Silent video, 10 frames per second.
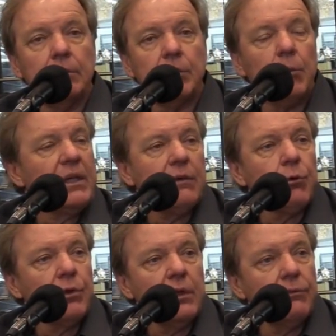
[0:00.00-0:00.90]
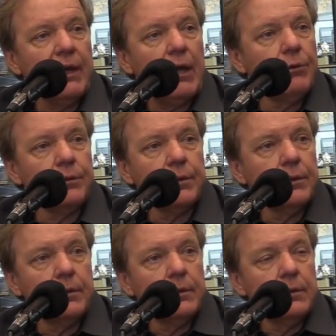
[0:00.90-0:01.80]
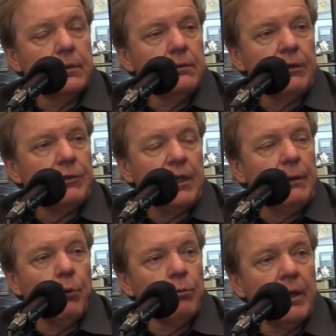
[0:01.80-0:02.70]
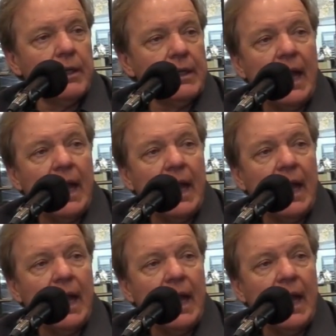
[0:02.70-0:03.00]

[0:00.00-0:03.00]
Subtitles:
but we never really found any more money.